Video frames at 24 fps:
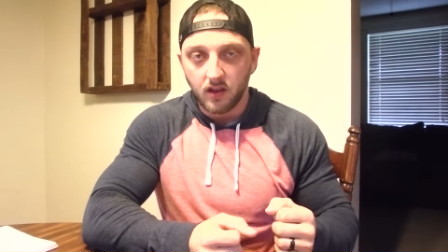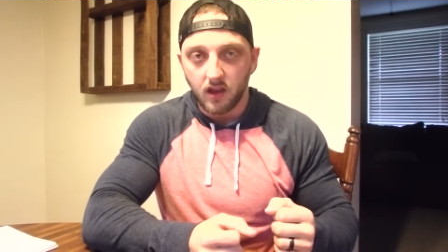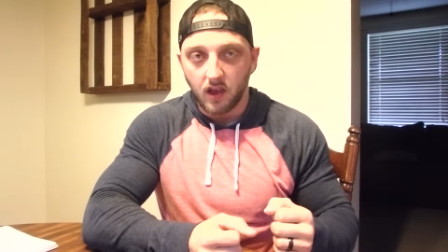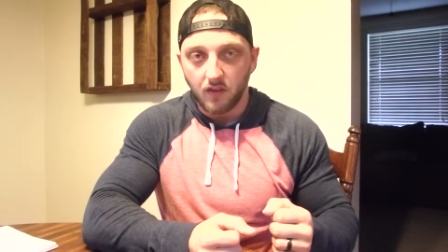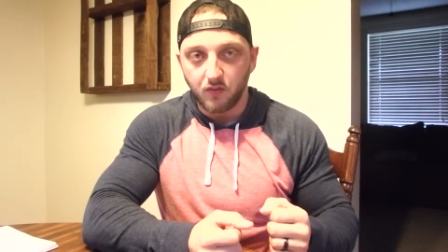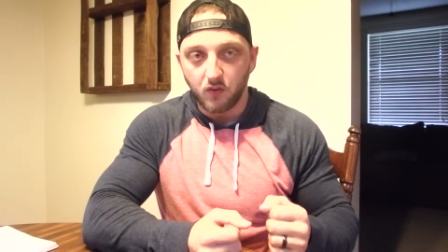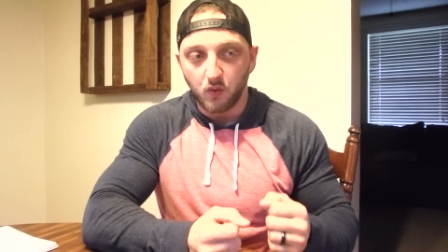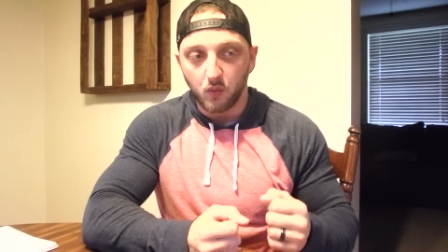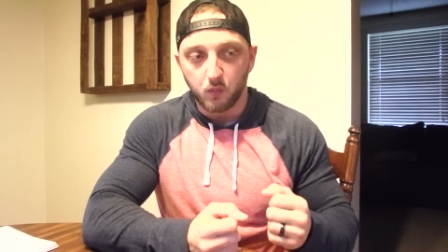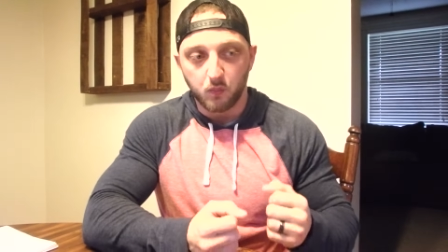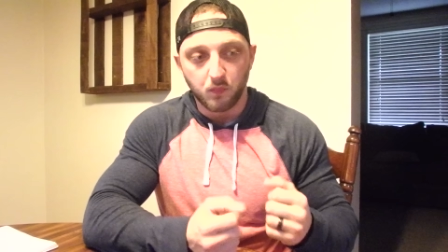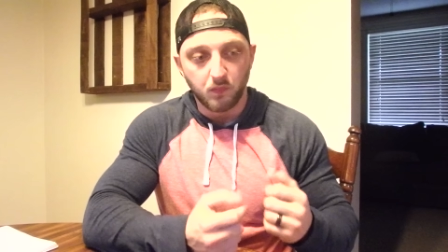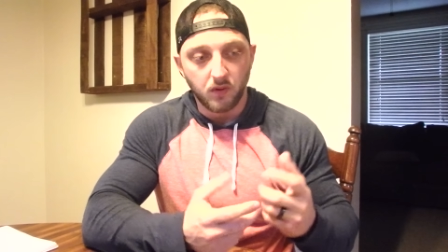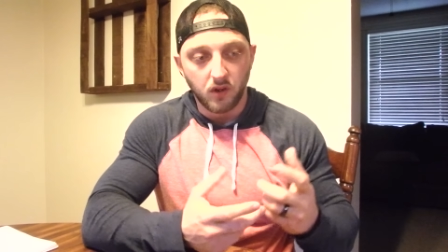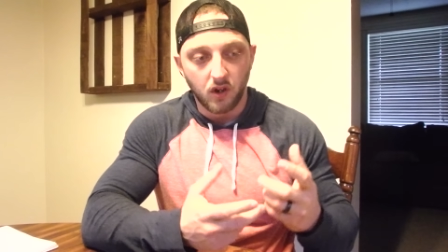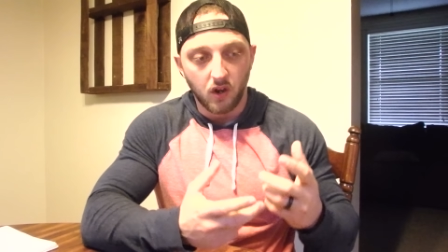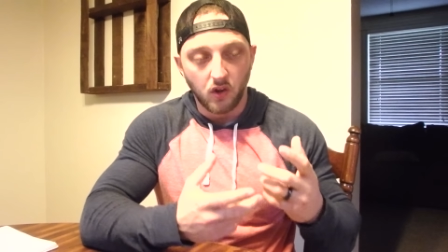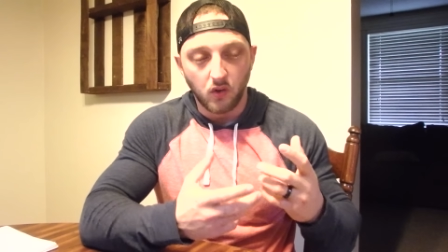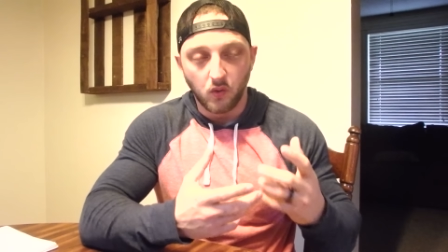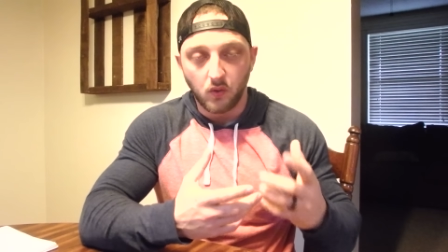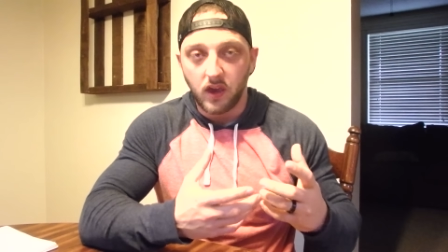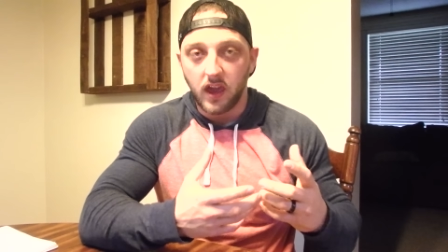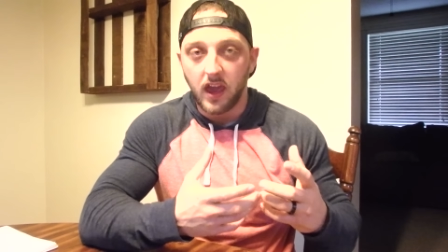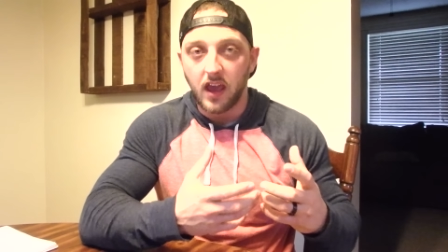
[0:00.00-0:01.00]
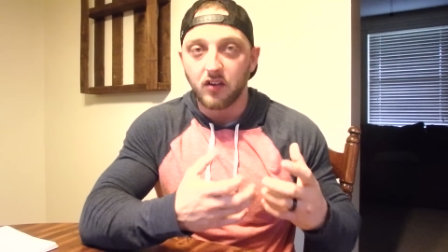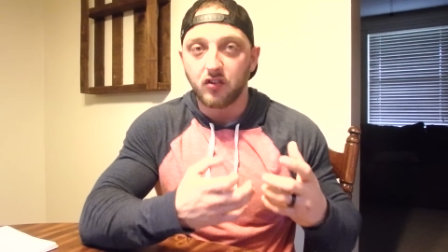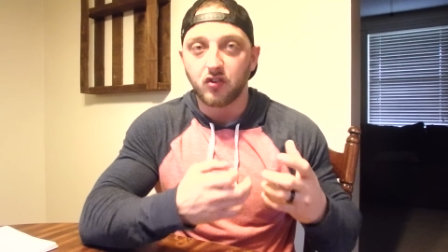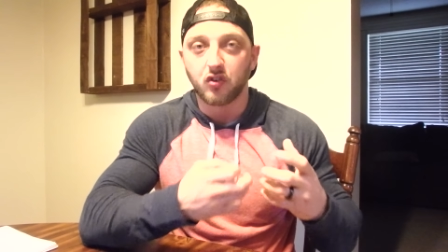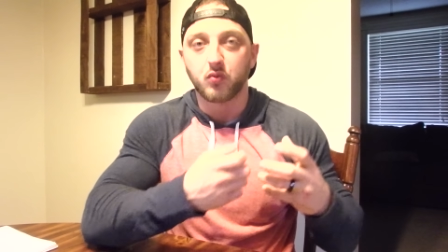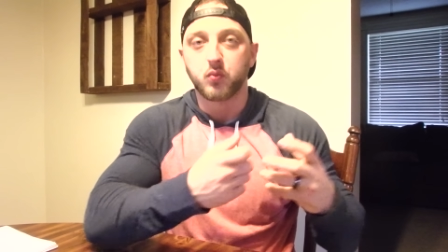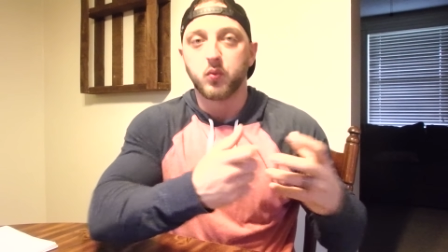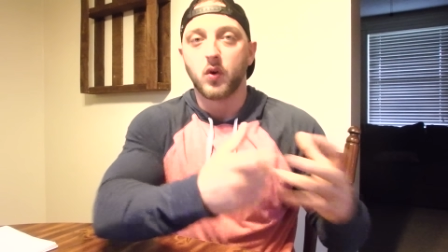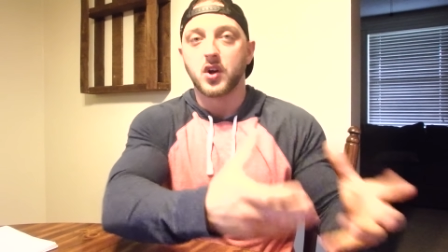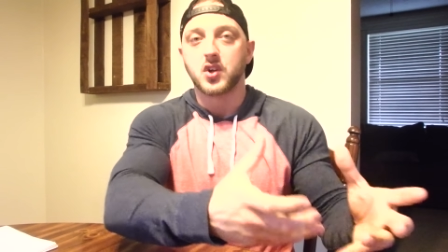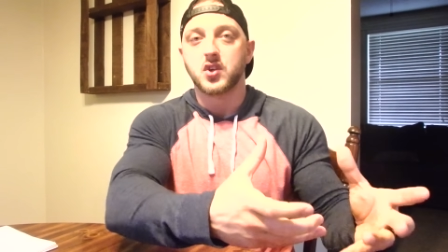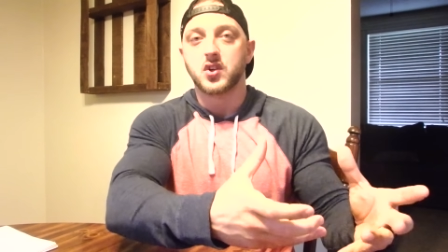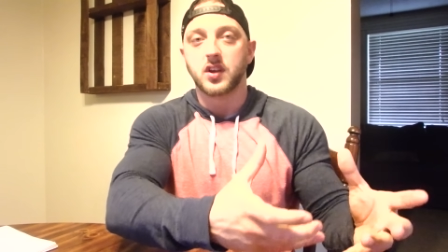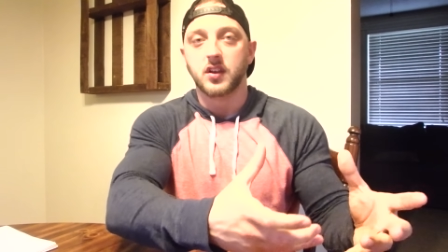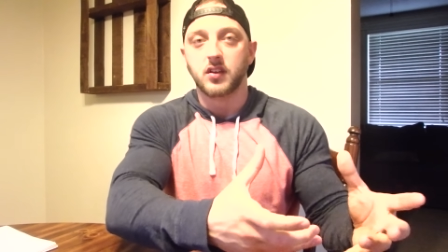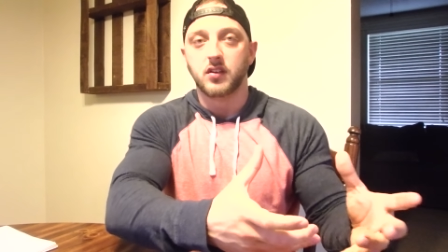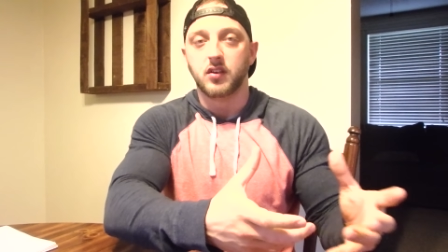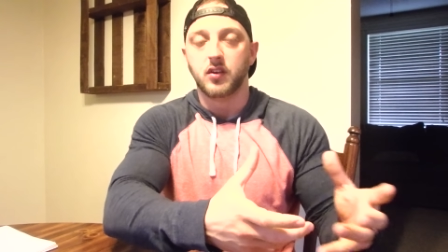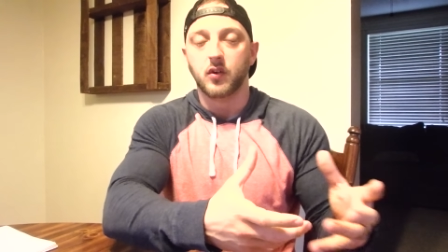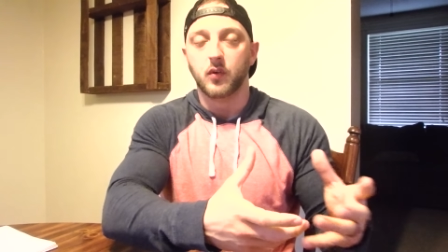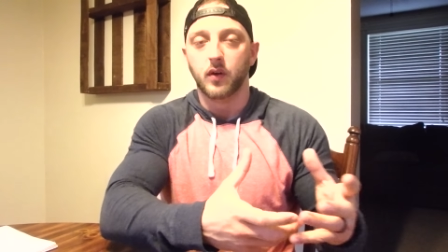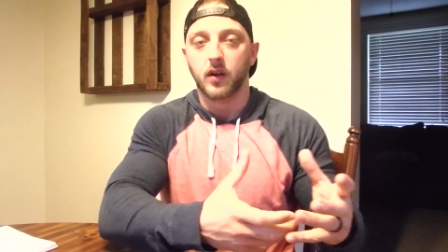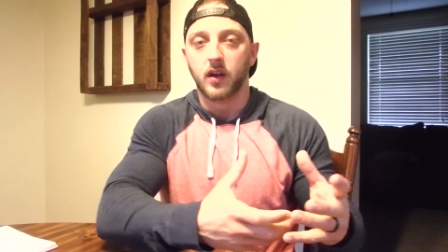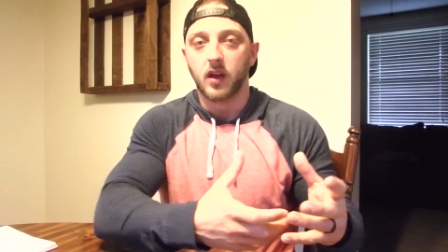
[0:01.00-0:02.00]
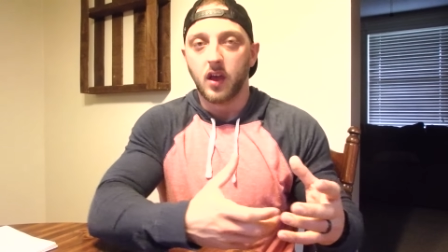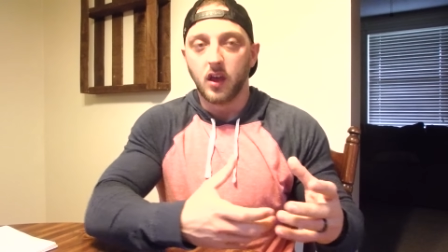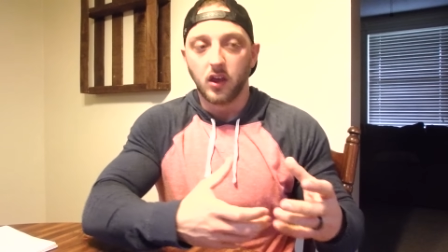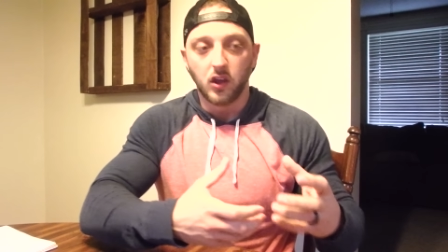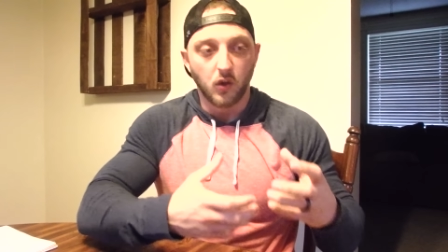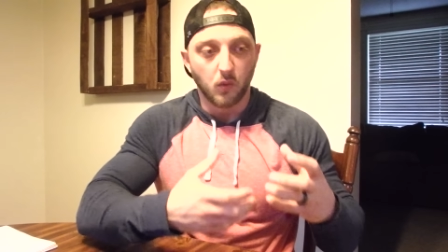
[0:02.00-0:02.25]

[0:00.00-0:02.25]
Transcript: If you can't just rush into it.